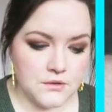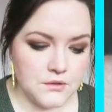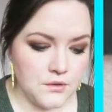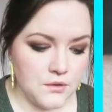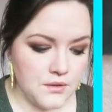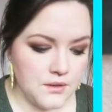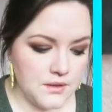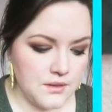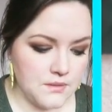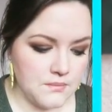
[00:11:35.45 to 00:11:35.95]

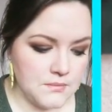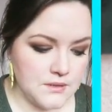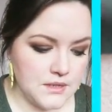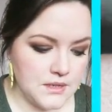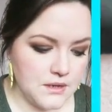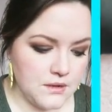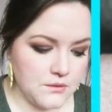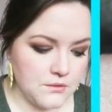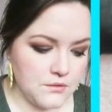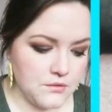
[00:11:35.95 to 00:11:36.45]
soothing
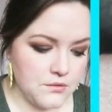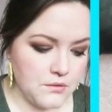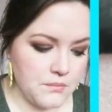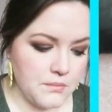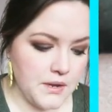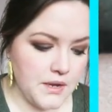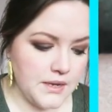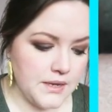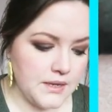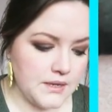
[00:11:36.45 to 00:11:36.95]
themselves
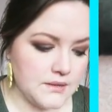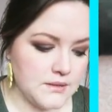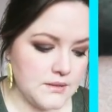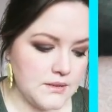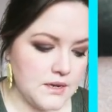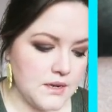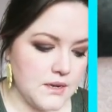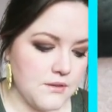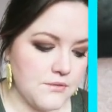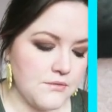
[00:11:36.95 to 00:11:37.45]
through buying
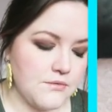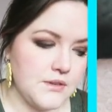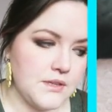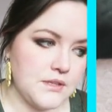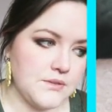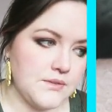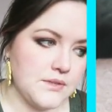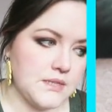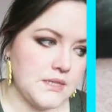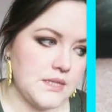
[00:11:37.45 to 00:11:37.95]
stuff.
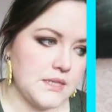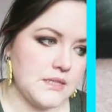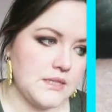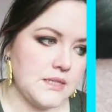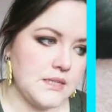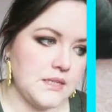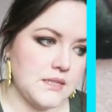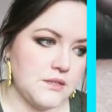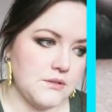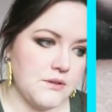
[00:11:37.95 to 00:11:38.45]
It's
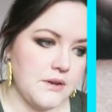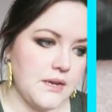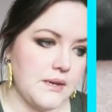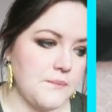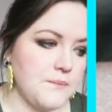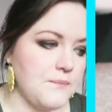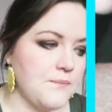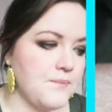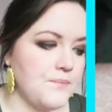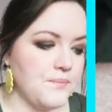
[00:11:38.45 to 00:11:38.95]
fantastic, it's great.